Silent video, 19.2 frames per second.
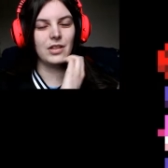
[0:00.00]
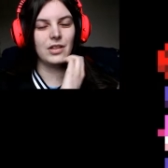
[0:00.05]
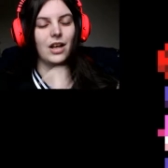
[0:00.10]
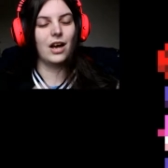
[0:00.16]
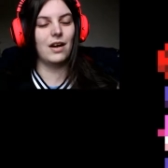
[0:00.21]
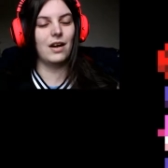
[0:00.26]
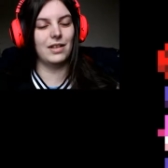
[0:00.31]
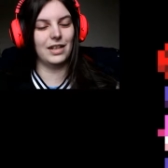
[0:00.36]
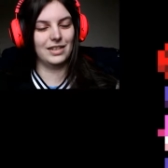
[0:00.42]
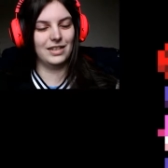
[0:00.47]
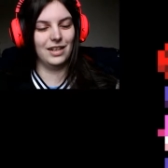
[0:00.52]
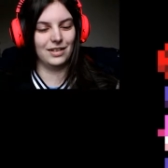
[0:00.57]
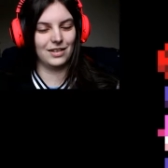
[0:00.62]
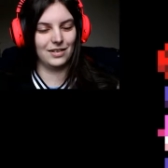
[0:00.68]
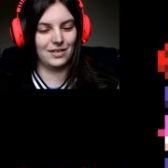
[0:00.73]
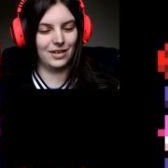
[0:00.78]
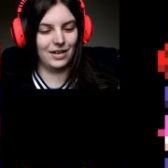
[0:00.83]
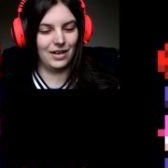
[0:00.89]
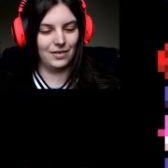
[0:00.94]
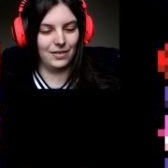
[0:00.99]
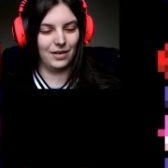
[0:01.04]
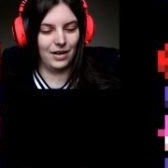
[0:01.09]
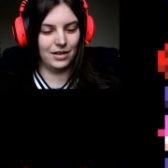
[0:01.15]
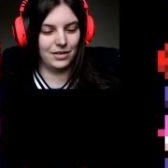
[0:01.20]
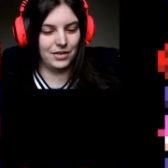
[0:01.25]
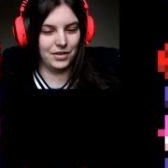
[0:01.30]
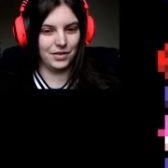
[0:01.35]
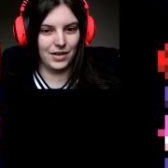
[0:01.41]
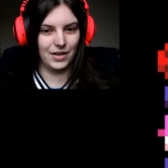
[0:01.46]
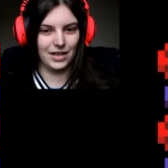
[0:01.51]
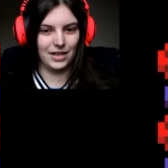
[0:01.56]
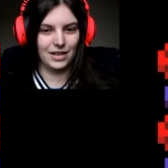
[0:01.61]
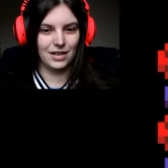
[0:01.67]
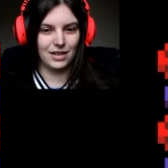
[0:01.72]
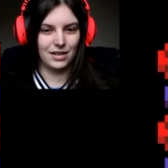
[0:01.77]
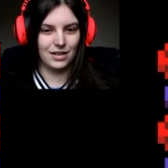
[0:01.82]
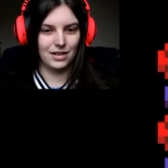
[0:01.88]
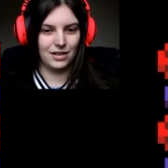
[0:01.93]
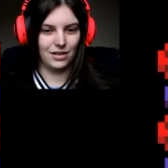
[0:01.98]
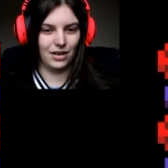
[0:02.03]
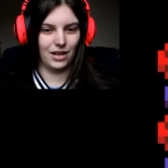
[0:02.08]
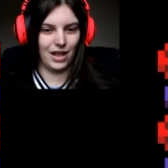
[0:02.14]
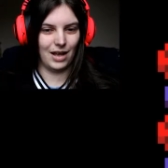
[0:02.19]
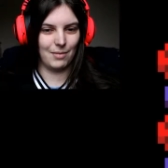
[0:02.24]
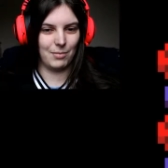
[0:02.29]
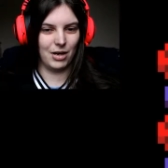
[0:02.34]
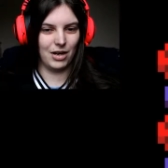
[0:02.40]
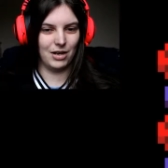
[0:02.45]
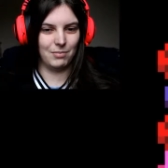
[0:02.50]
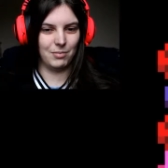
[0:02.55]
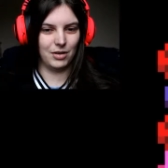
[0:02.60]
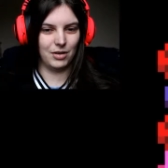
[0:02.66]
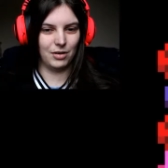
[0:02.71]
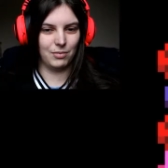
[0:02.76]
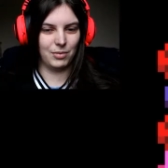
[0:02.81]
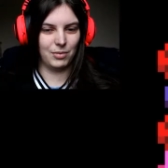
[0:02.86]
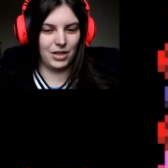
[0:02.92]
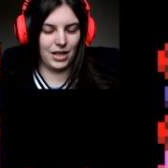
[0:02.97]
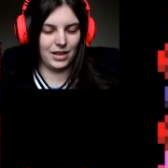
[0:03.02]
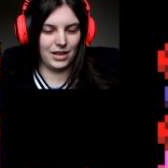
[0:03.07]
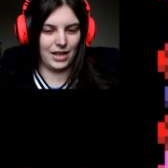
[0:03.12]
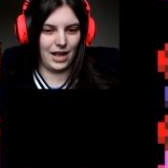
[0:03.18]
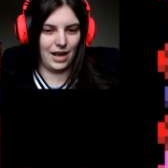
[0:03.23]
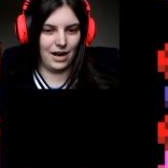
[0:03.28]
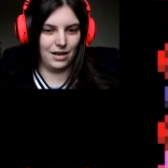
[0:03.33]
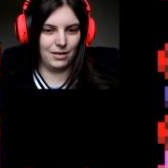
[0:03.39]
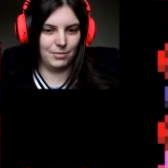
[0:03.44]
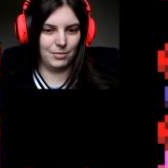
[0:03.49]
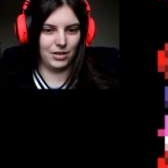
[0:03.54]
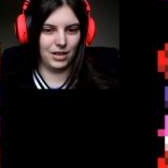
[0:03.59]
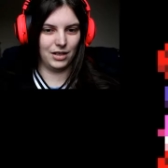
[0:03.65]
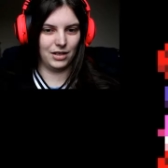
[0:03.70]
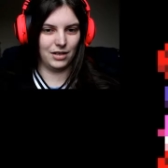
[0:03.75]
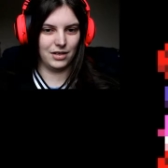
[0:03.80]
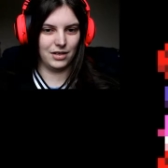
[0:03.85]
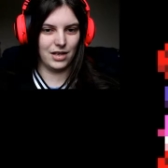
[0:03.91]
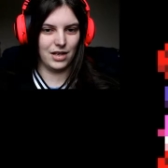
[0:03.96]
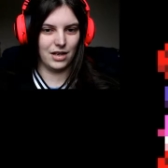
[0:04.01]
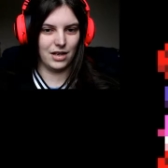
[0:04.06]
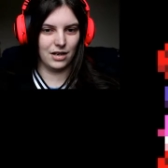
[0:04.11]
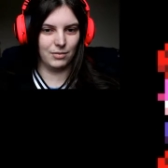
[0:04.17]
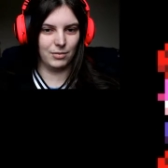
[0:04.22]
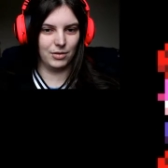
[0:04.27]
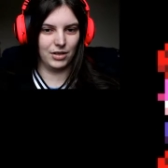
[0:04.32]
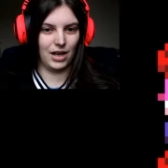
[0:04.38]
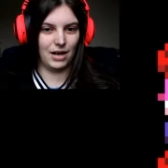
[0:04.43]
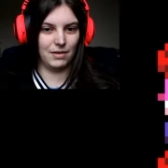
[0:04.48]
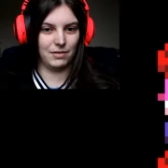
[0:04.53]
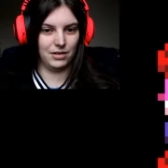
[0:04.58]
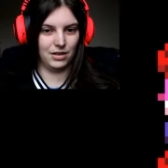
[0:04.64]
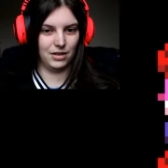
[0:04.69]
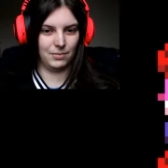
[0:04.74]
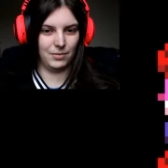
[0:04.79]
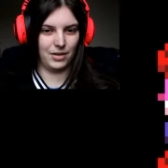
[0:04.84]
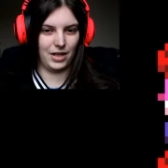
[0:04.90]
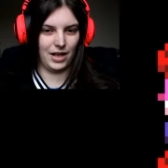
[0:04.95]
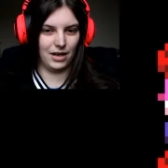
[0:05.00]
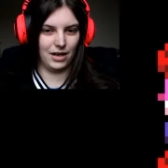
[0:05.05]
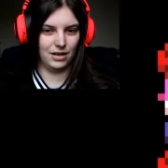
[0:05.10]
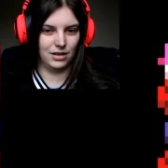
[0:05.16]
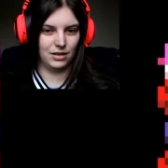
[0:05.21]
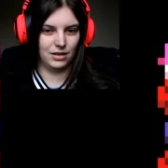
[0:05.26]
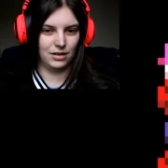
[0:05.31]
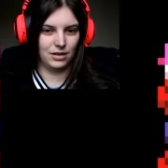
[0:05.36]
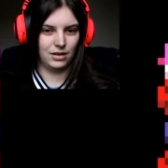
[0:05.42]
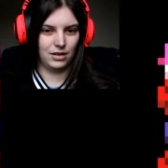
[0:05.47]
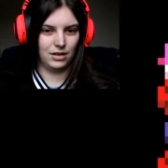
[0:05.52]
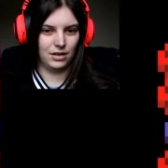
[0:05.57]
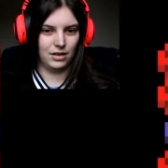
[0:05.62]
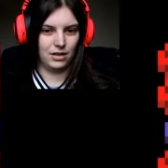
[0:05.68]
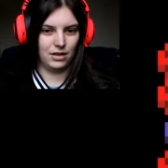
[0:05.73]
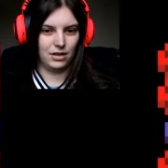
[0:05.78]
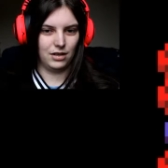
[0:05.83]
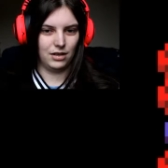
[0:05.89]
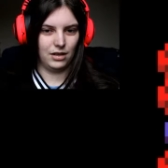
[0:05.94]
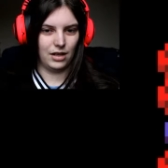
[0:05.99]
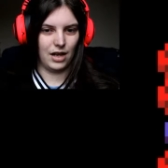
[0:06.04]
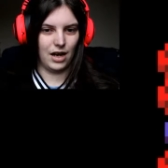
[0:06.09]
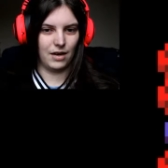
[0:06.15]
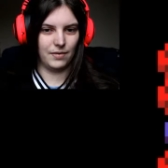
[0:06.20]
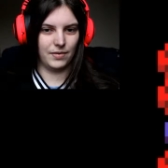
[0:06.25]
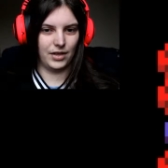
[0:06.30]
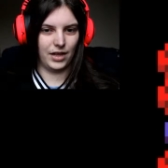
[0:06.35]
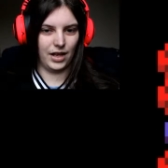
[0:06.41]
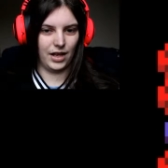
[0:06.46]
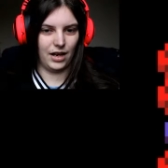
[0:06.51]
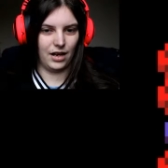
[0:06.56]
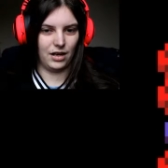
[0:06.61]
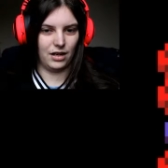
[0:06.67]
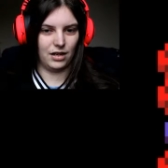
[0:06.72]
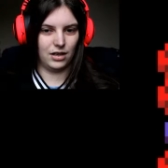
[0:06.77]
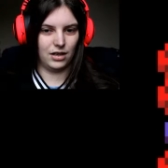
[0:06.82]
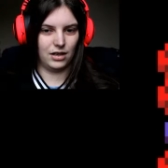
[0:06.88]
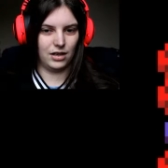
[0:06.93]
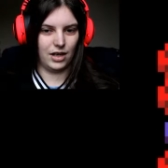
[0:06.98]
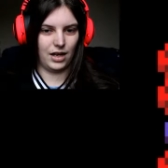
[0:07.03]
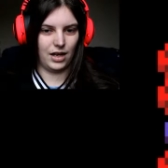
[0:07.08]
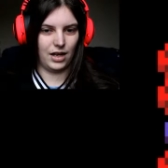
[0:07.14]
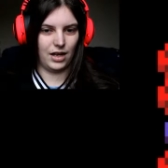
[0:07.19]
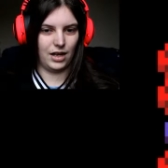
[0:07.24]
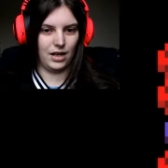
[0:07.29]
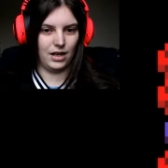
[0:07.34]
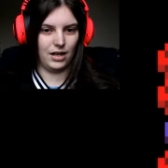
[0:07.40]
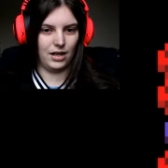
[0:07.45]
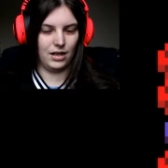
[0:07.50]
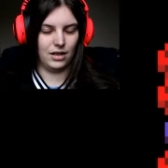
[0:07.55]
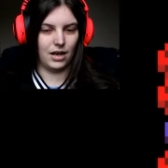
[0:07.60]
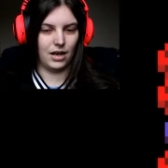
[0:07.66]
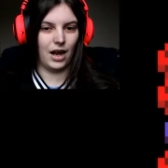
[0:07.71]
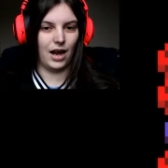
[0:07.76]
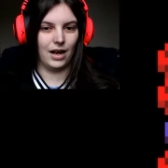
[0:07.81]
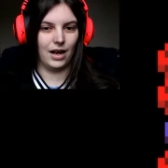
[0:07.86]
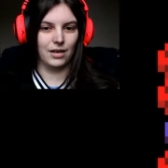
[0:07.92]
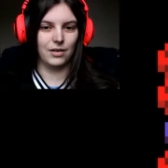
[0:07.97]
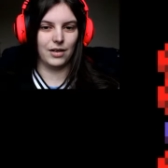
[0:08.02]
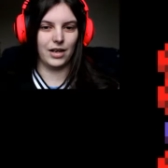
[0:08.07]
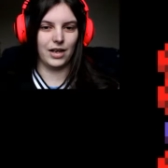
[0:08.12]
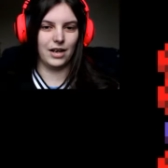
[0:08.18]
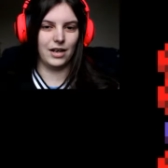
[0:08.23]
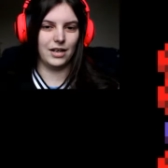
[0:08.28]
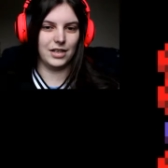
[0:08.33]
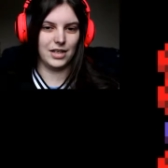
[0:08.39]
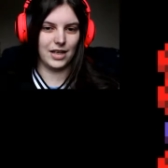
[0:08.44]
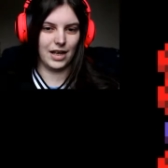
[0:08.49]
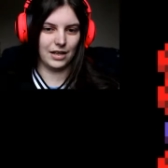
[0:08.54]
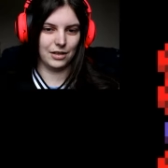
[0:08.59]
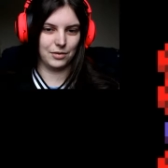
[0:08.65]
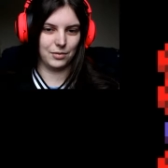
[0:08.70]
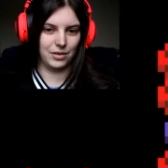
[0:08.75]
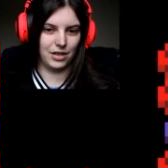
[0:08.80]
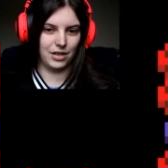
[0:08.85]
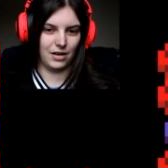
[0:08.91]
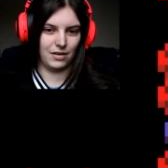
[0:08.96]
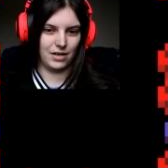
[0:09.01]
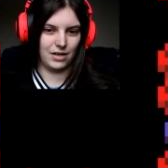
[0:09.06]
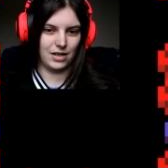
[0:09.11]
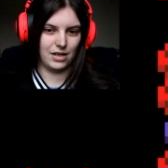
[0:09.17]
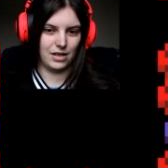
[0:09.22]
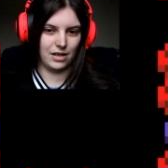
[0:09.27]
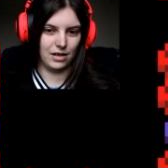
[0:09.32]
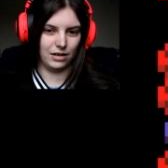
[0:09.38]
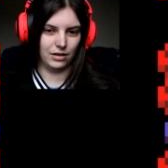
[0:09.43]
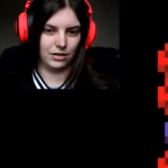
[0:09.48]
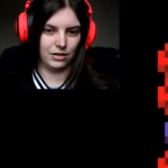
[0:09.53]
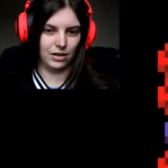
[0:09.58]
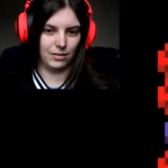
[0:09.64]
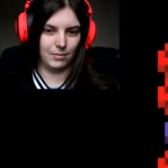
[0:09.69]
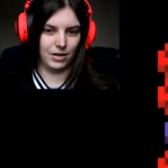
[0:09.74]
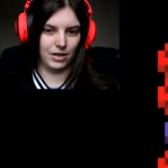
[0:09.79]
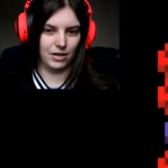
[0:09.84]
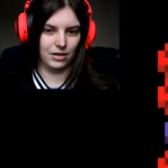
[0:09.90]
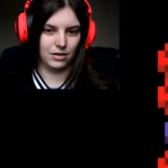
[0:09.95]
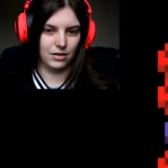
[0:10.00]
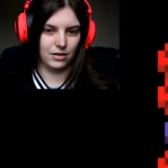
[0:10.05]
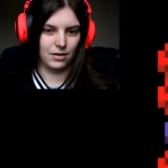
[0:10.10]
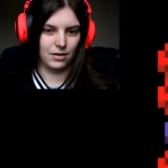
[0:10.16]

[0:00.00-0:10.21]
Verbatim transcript: No, that's not the- no, undo it. Not that button, but don't put that there. Put that down here. Put that one up there. That over there, and then... Ah, okay, now I need to get this one down here somehow.